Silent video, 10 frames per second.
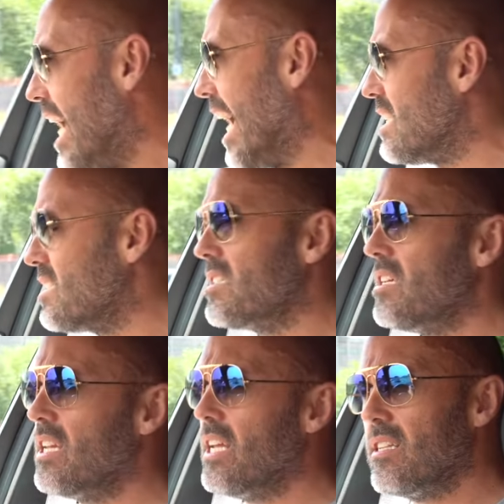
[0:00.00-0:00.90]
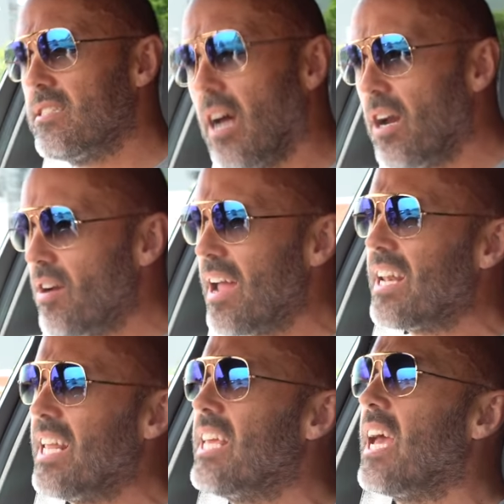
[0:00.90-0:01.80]
Yes, and it
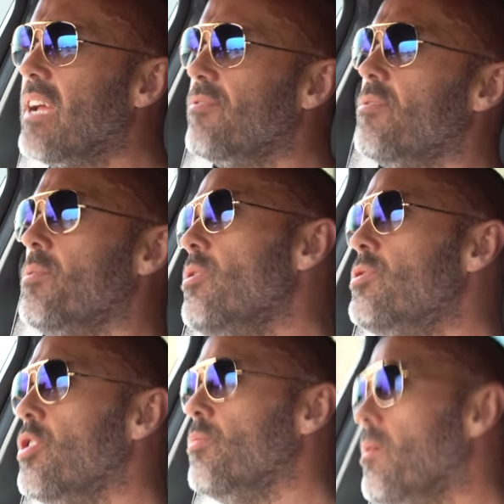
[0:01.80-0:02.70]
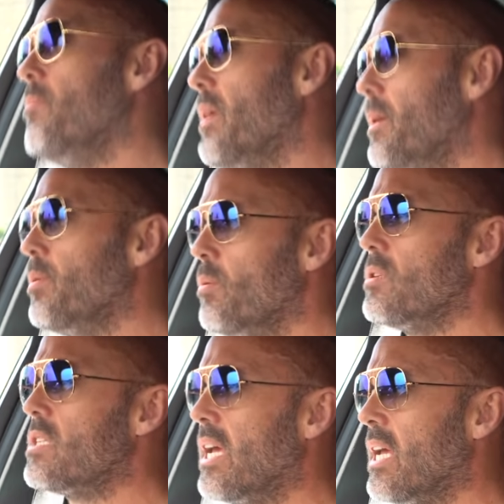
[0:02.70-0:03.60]
directly came from YouTube when people
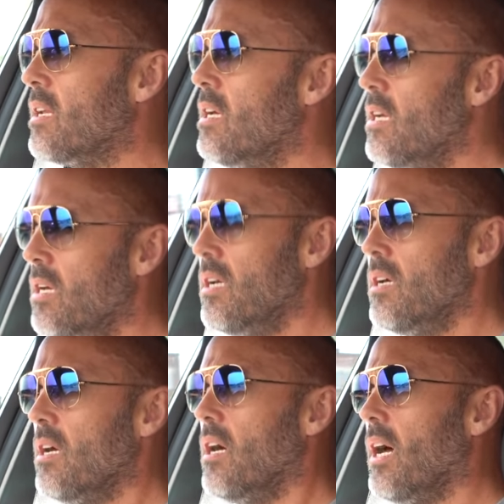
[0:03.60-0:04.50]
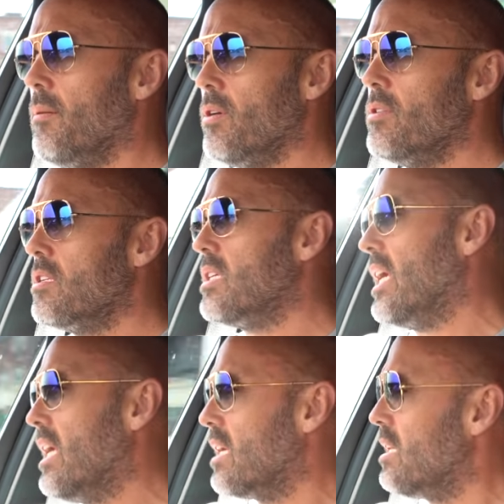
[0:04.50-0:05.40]
were saying
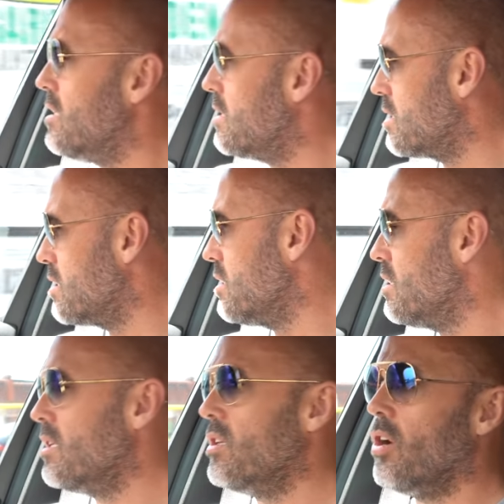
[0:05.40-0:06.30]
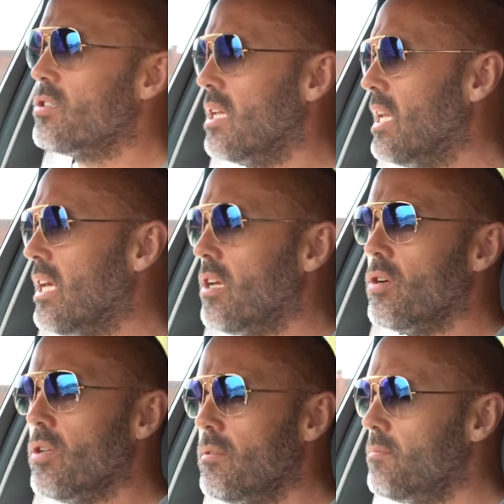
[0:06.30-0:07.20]
undertaking's not
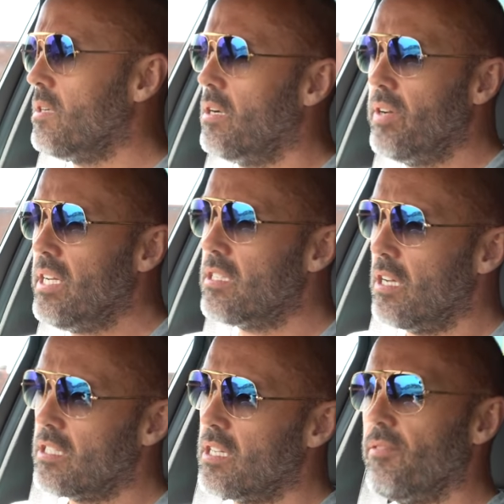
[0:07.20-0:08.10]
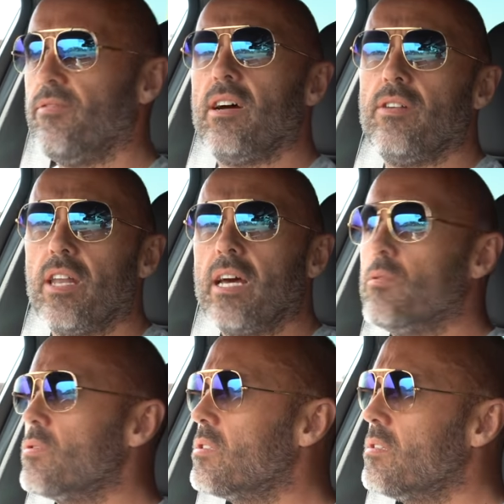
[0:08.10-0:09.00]
illegal. I researched it and found it out.